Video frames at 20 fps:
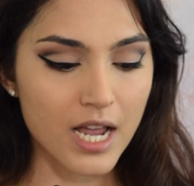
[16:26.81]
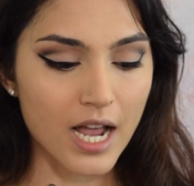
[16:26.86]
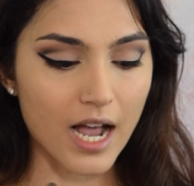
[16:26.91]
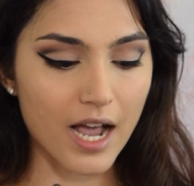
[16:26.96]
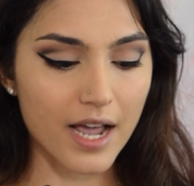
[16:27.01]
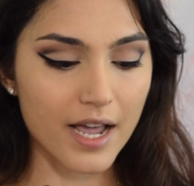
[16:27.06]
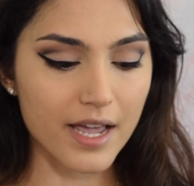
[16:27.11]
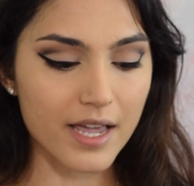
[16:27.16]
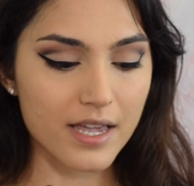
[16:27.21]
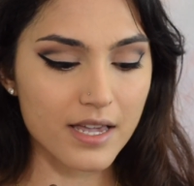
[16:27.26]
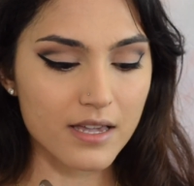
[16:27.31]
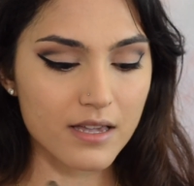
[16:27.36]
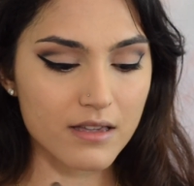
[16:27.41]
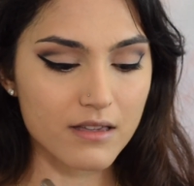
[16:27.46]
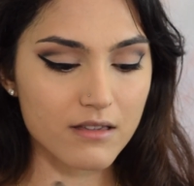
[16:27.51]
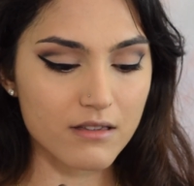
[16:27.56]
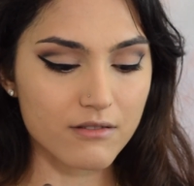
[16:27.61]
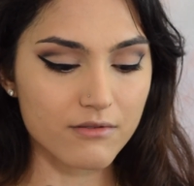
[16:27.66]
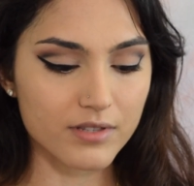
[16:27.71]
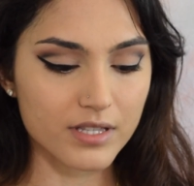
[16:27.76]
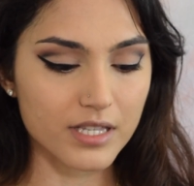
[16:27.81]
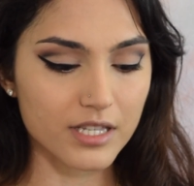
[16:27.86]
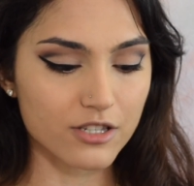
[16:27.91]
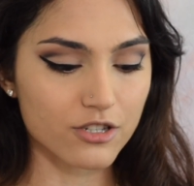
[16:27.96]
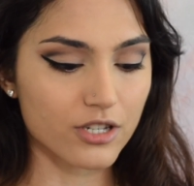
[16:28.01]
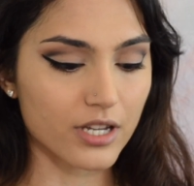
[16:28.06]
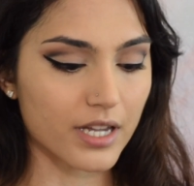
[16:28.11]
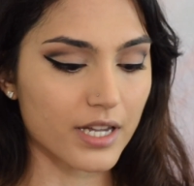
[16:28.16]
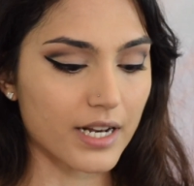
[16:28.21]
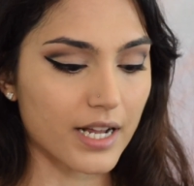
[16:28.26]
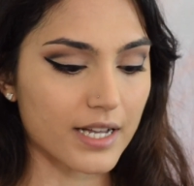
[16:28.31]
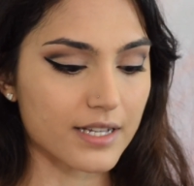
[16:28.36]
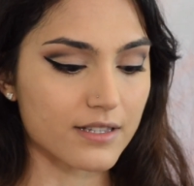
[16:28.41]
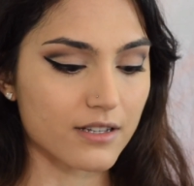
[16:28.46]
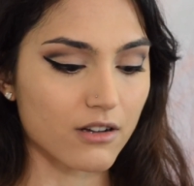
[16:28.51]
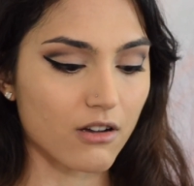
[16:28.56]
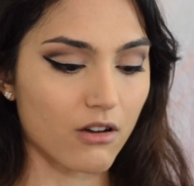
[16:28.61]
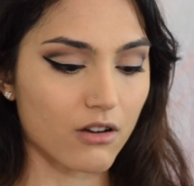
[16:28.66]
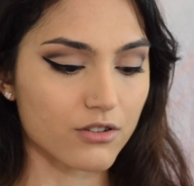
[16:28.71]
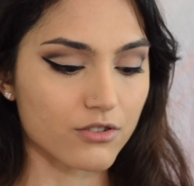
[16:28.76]
I use this shade as a
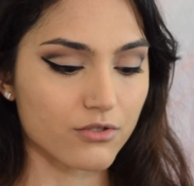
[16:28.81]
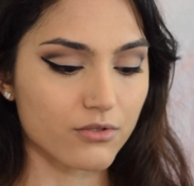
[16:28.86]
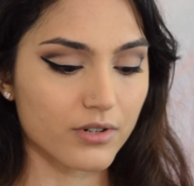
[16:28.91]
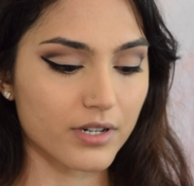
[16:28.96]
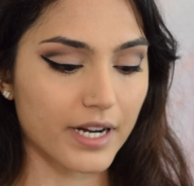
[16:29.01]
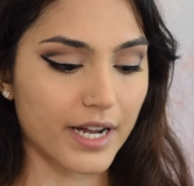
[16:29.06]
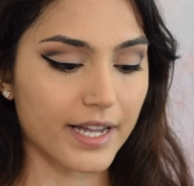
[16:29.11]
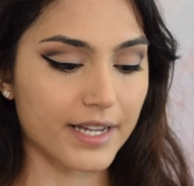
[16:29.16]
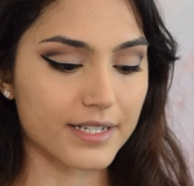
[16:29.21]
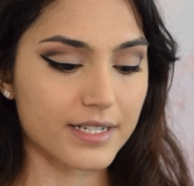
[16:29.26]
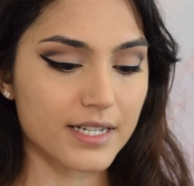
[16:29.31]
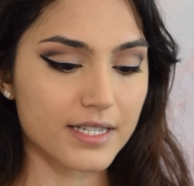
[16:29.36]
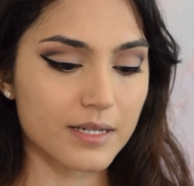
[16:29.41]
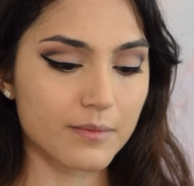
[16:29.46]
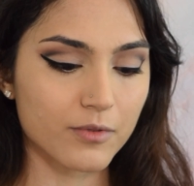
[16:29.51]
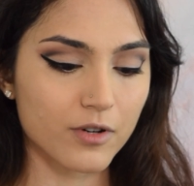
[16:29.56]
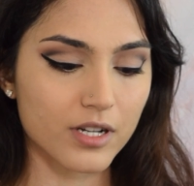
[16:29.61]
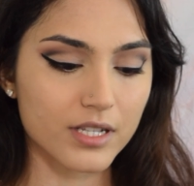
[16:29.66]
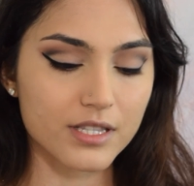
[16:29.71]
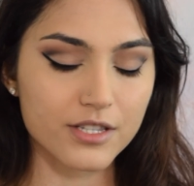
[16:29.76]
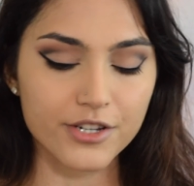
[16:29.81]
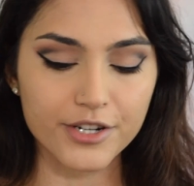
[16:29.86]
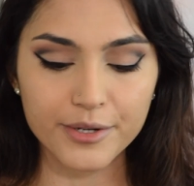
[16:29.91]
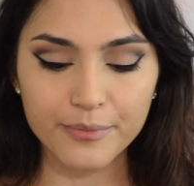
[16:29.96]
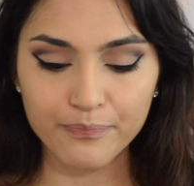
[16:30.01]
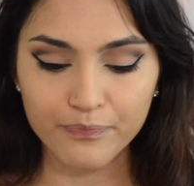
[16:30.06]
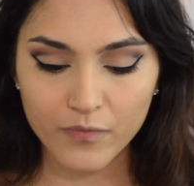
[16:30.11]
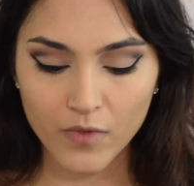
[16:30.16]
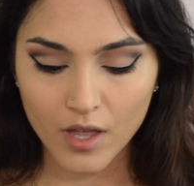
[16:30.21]
contour and as a bronzer